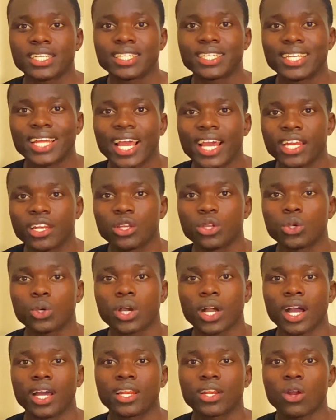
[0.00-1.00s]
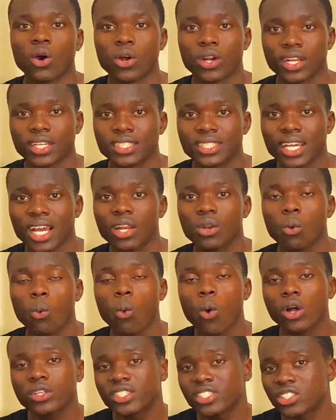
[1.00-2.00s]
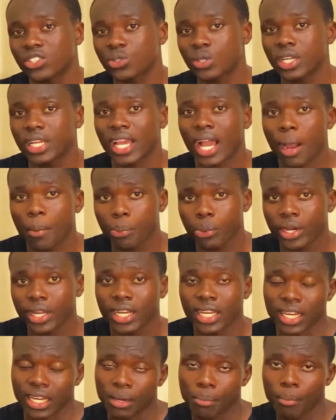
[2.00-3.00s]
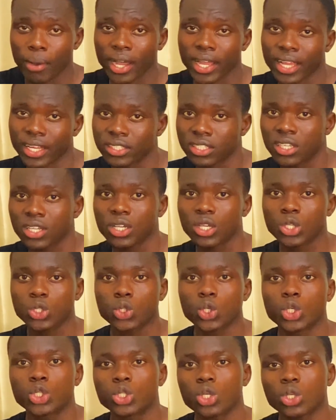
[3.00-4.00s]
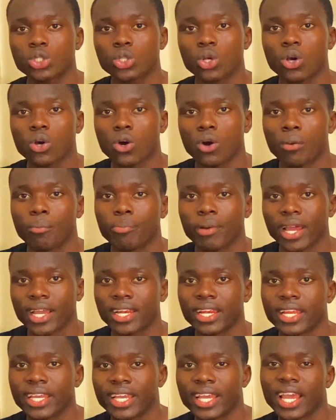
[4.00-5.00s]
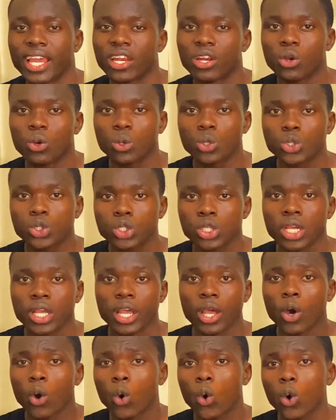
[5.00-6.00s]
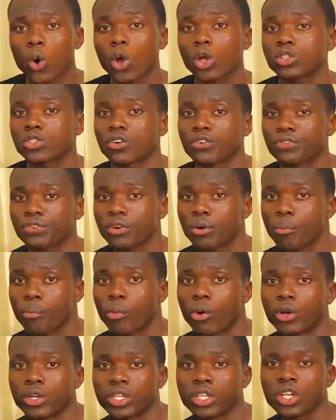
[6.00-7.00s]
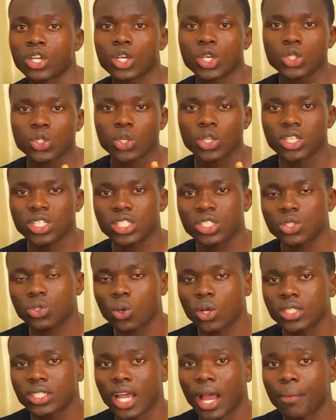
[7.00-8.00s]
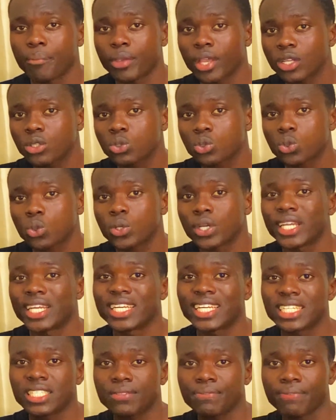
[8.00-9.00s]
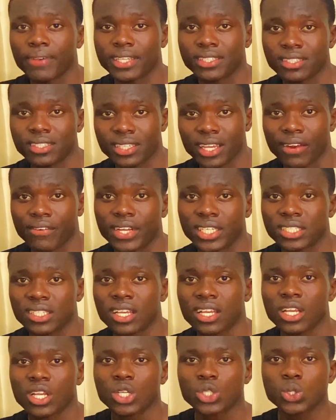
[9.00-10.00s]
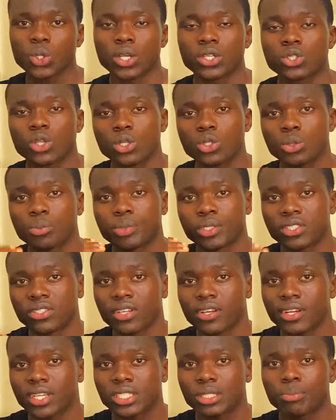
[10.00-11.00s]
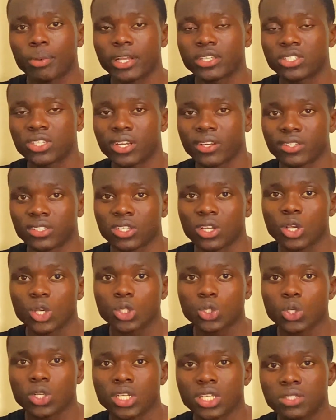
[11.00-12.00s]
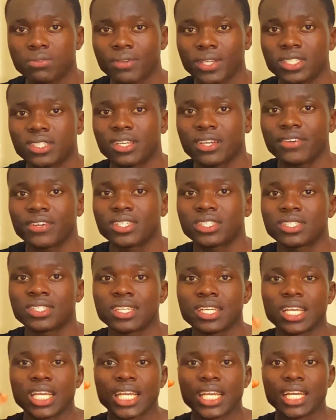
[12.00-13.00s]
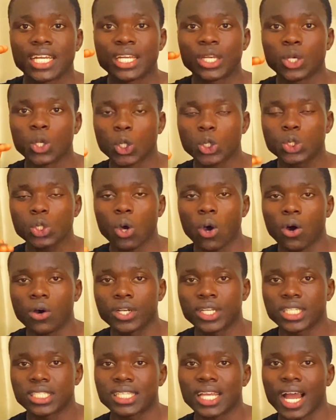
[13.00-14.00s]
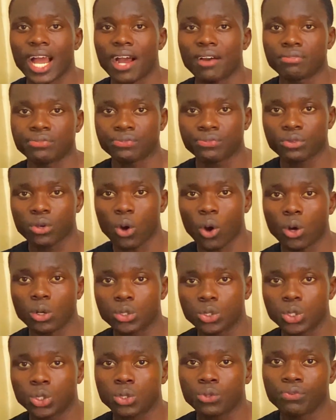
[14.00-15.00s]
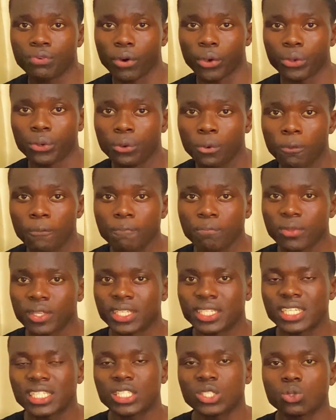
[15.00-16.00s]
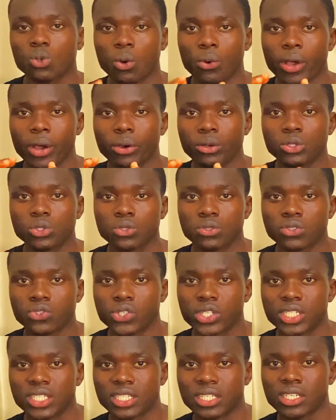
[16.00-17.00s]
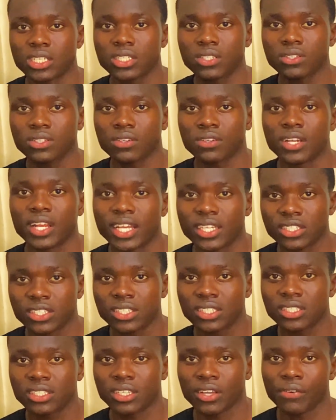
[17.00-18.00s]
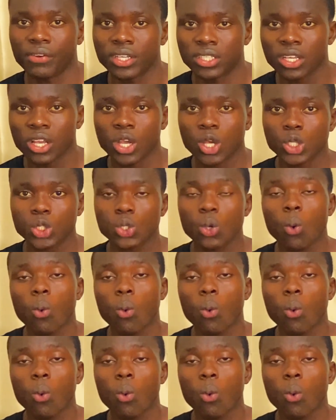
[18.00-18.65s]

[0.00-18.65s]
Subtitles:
then you can understand what is really happening in the market, so you just don't come blindly and lose a whole lot of money. So this is what I'm here to do in this first series. So it's going to be series by series. So this first series, not all these I've called for you. This is what we are going to treat in this next series. So